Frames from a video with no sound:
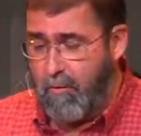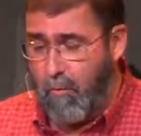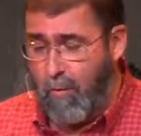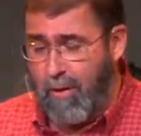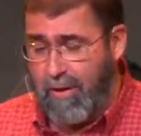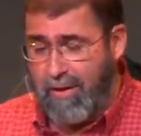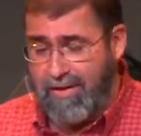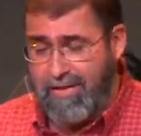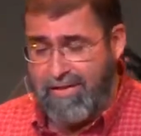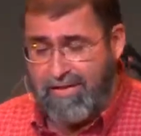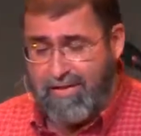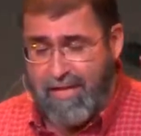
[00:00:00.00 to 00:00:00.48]

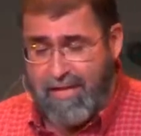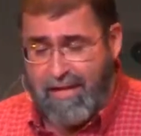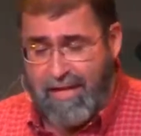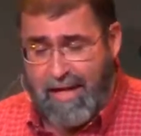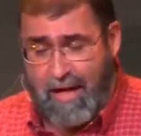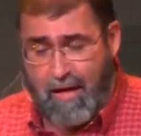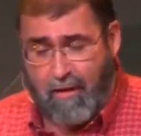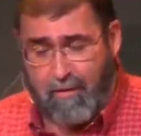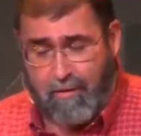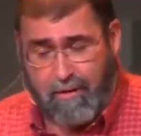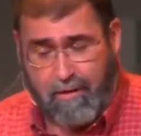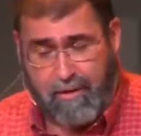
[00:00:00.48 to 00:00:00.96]
want to seek
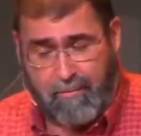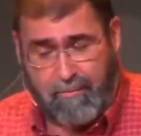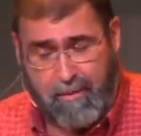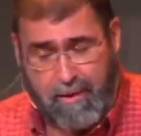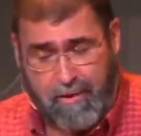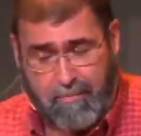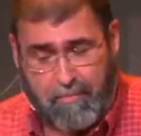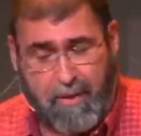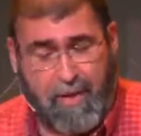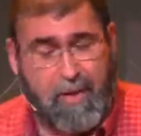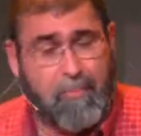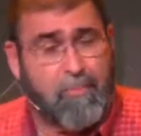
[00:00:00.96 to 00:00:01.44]
out and
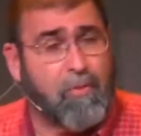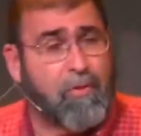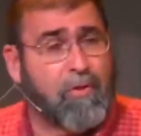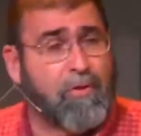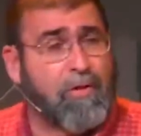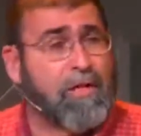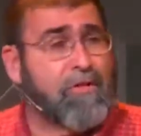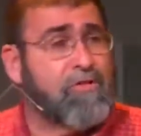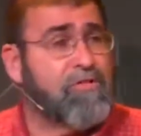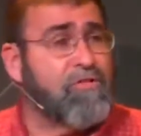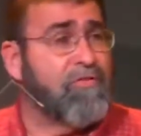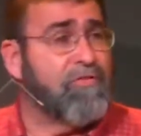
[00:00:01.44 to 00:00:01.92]
meet people
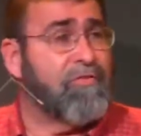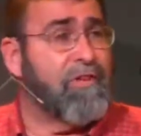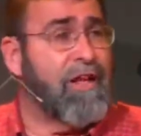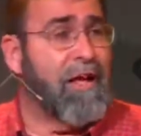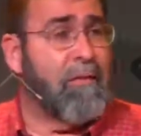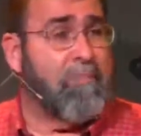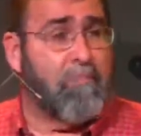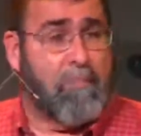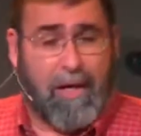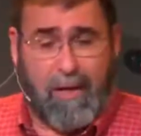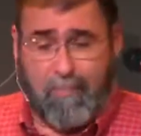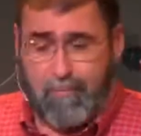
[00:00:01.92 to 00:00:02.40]
that you've
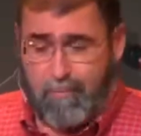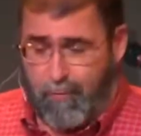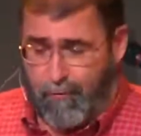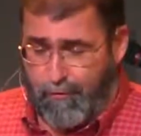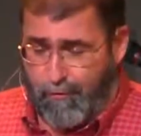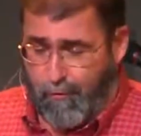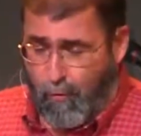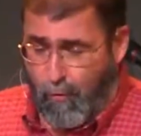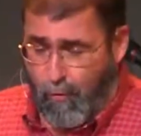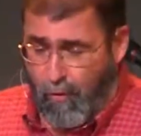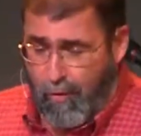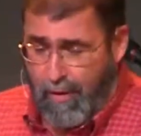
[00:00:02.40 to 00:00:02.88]
not met
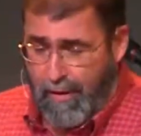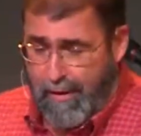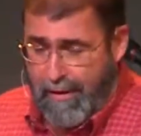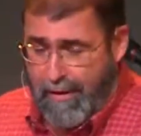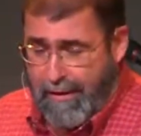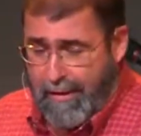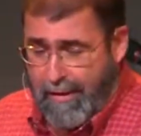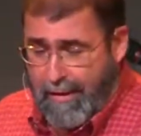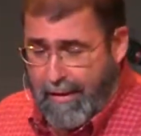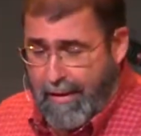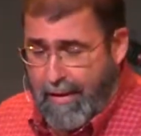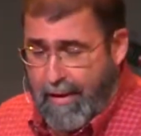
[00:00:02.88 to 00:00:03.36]
before.
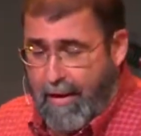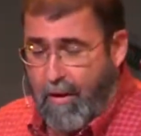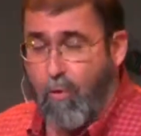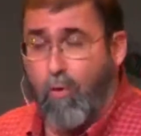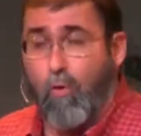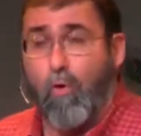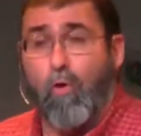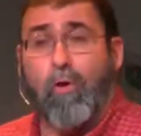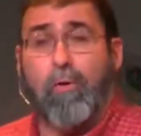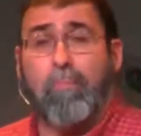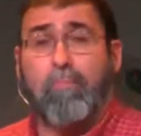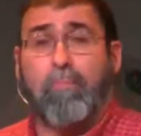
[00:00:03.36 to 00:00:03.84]

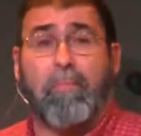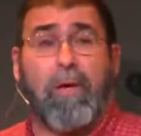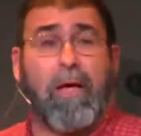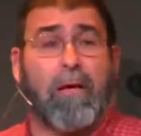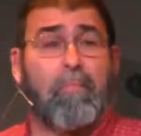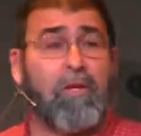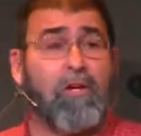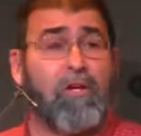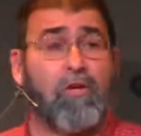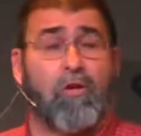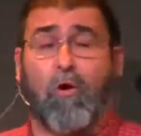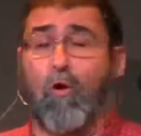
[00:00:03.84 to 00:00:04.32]
Or
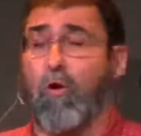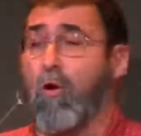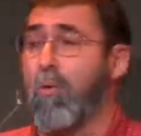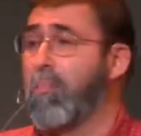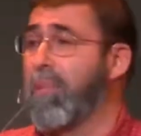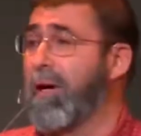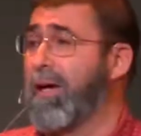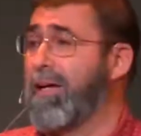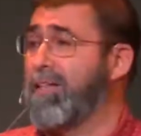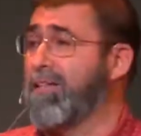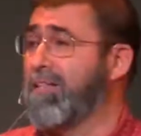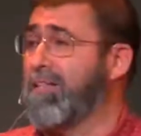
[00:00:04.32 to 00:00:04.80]
maybe you know them
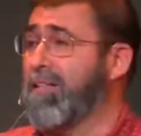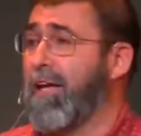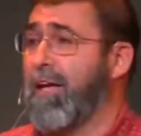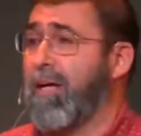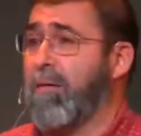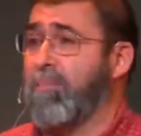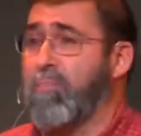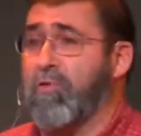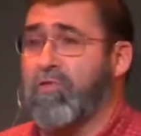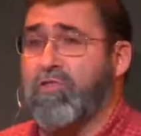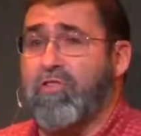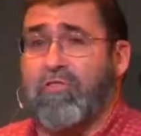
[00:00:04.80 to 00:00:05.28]
by
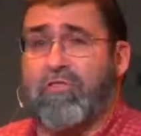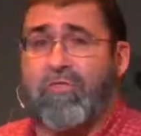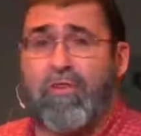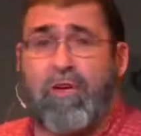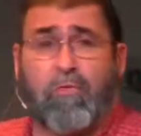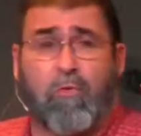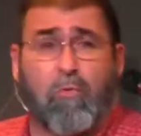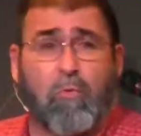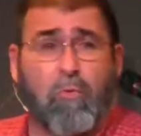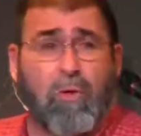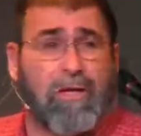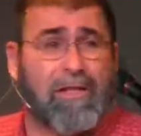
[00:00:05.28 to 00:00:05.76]
sight, but you've
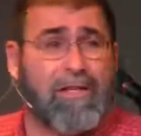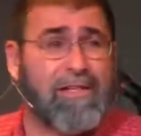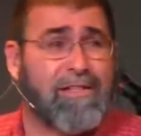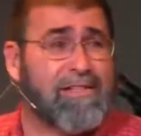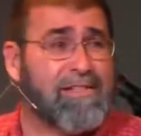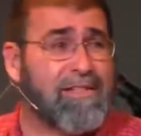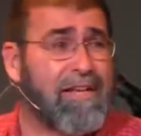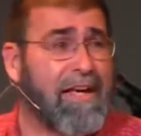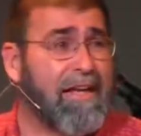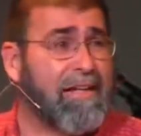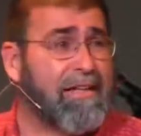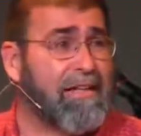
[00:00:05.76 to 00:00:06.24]
never really
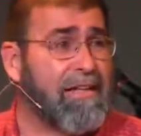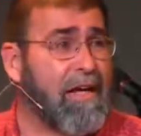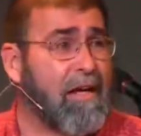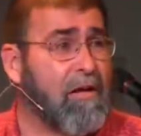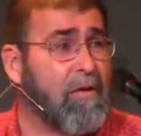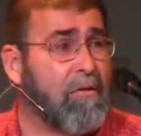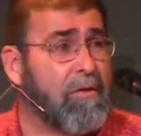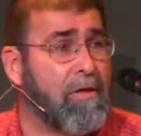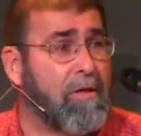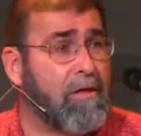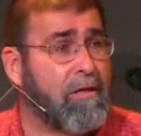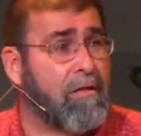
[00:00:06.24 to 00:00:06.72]
sat
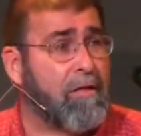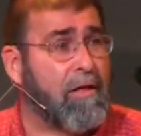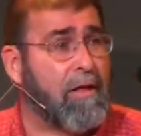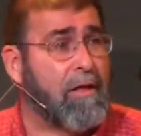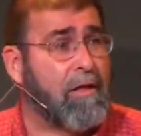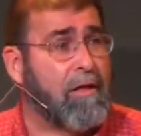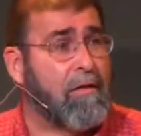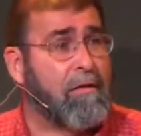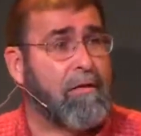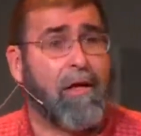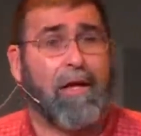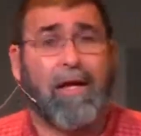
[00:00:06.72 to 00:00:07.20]
down
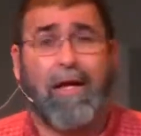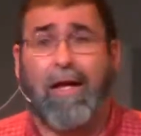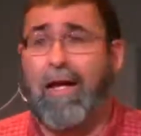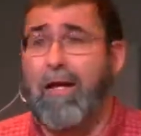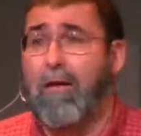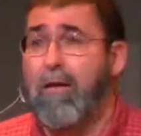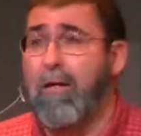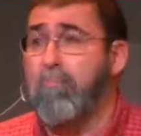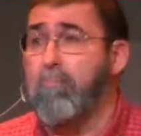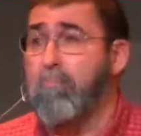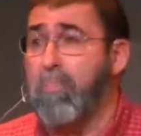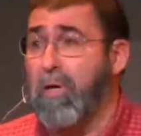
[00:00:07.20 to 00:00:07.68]
and
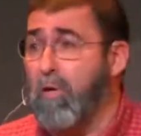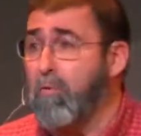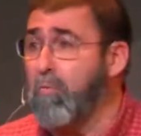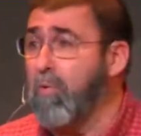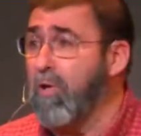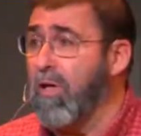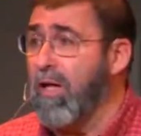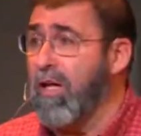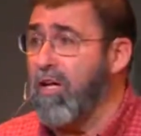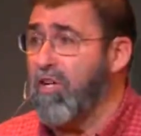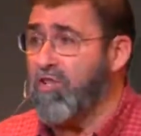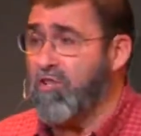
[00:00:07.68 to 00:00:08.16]
been
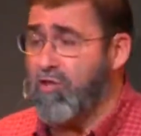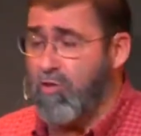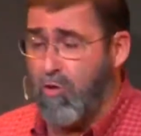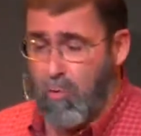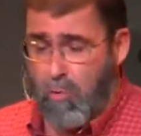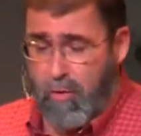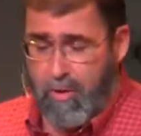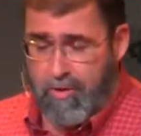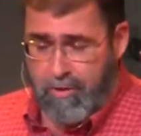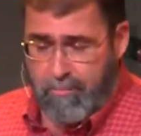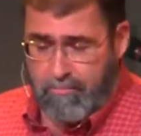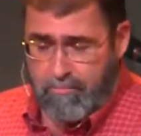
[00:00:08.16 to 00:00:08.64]
relational
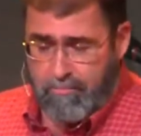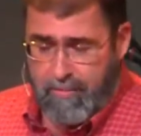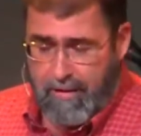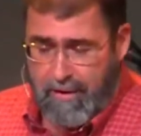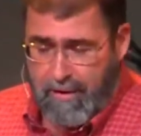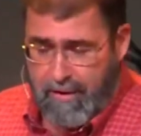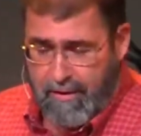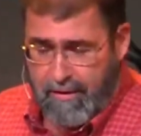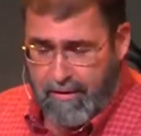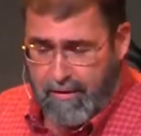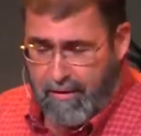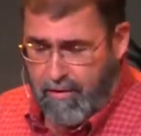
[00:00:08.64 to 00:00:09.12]
with them.
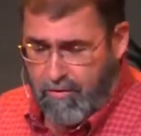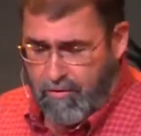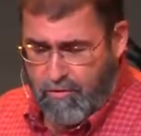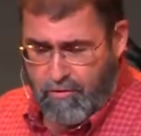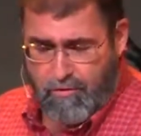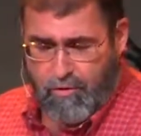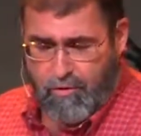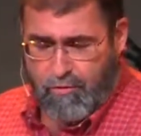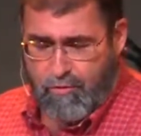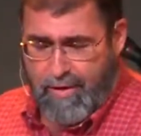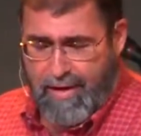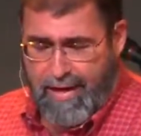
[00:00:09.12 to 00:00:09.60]

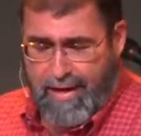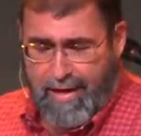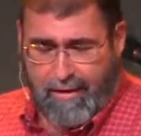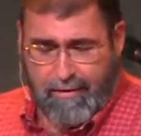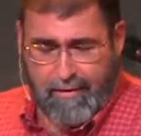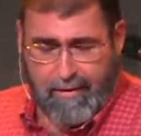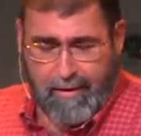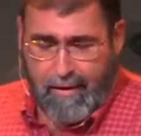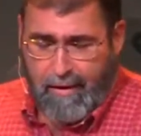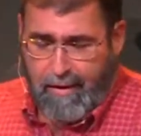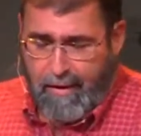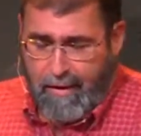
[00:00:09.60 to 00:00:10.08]
Do
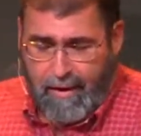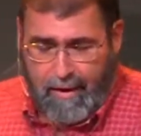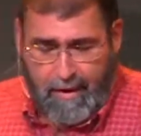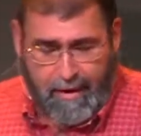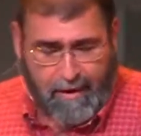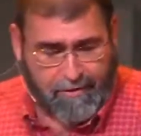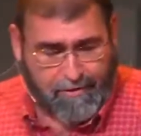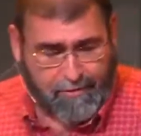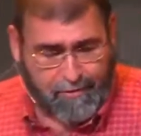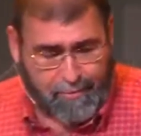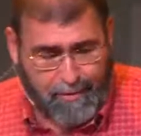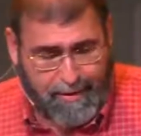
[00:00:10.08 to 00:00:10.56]
that.
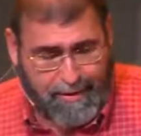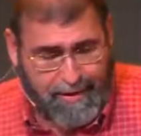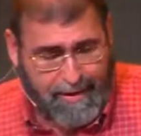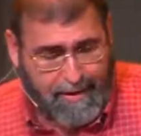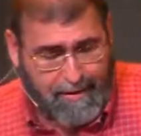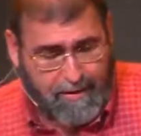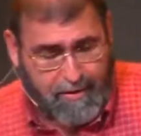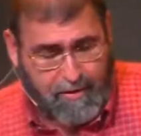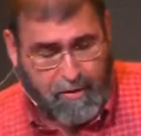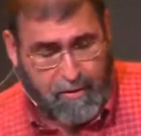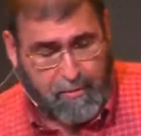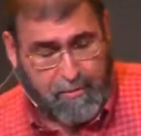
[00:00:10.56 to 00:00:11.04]

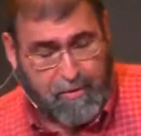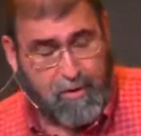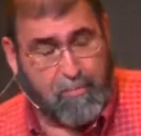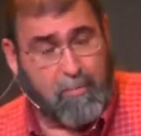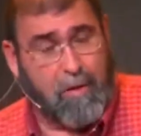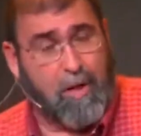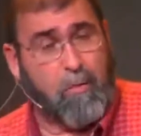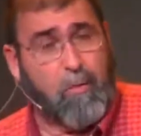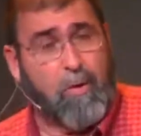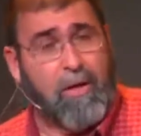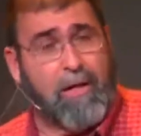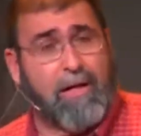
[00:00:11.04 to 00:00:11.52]
3, you
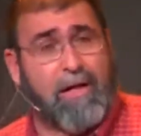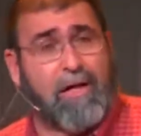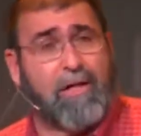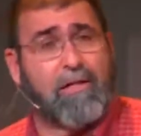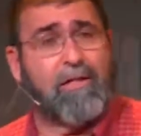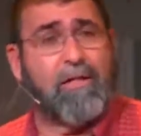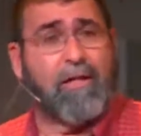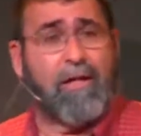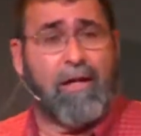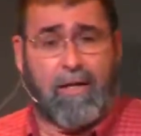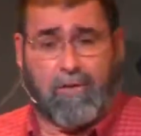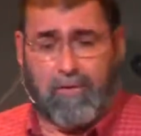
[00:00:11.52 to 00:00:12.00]
might want to
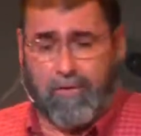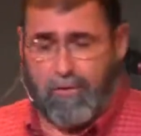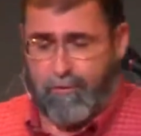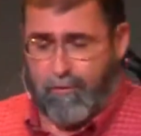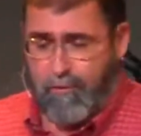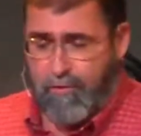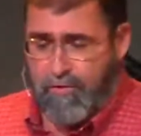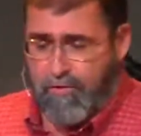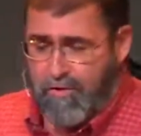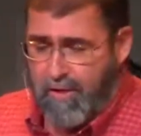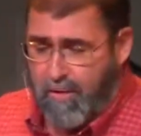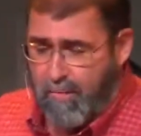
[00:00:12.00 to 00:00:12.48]
get together
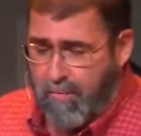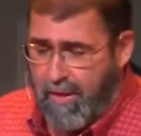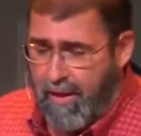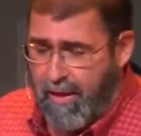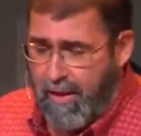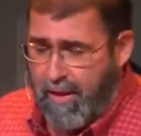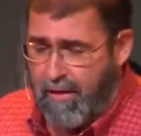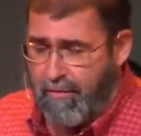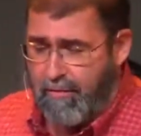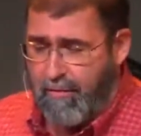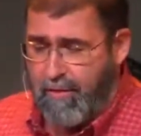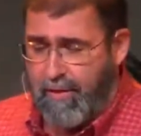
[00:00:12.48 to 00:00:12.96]
for some
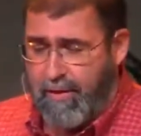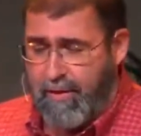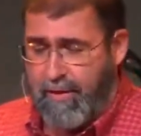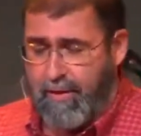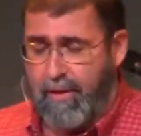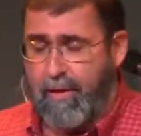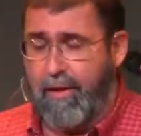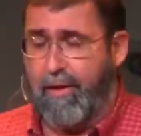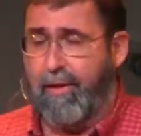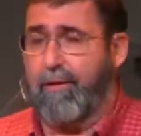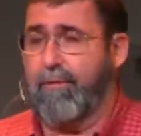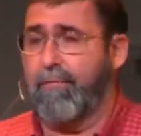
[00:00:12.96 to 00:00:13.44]
kind of
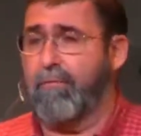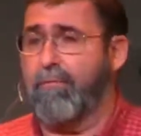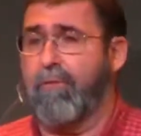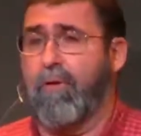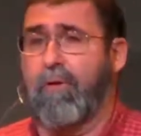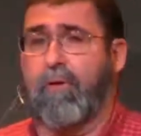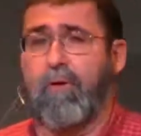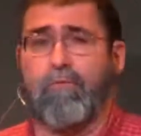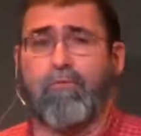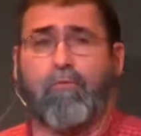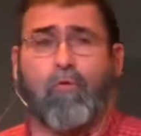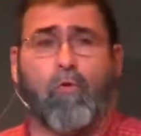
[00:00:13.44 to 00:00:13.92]

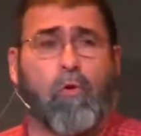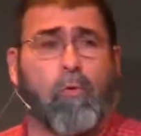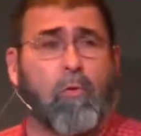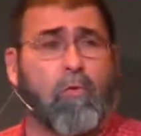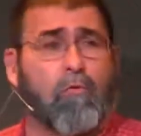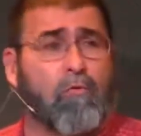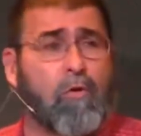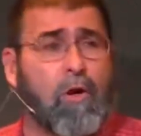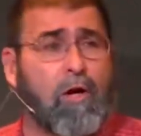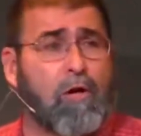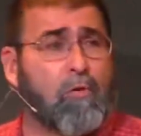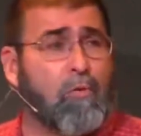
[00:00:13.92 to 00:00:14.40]
a
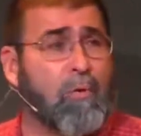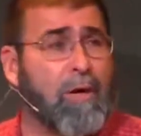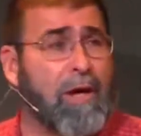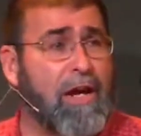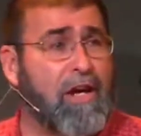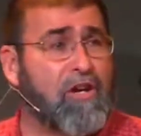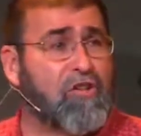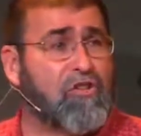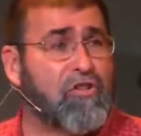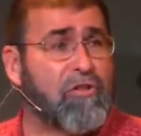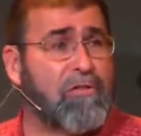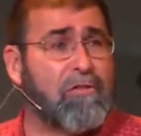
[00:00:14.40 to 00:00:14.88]
form of
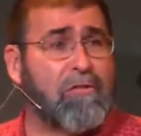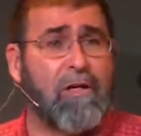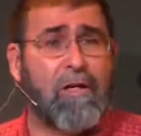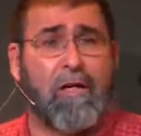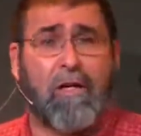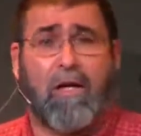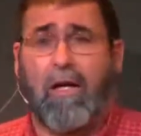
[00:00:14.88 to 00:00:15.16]
recreation,